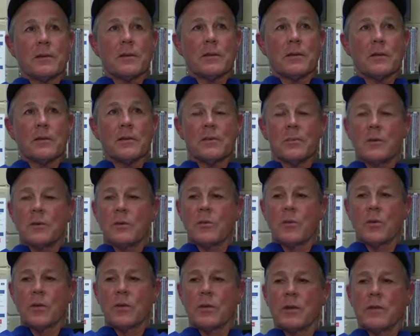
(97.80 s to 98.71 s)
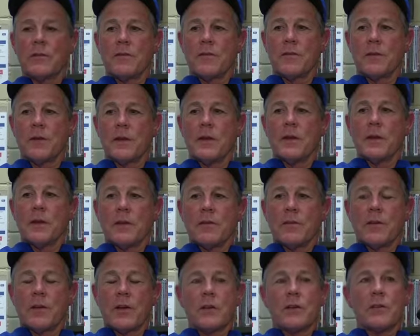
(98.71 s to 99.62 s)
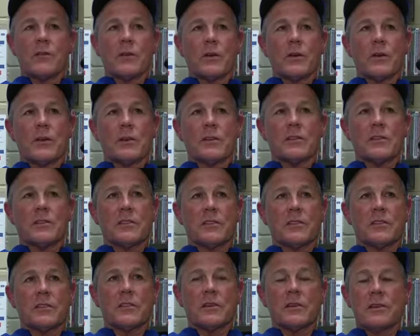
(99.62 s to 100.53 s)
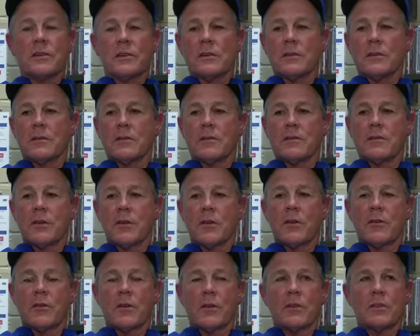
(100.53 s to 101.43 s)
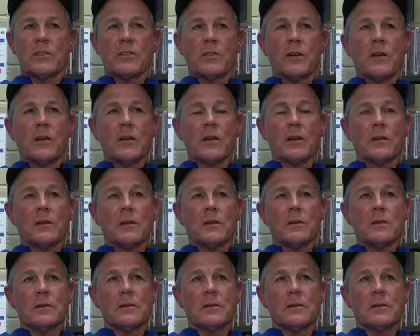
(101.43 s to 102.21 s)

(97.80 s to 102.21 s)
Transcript: You know, he's been really very, very consistent and very, very solid.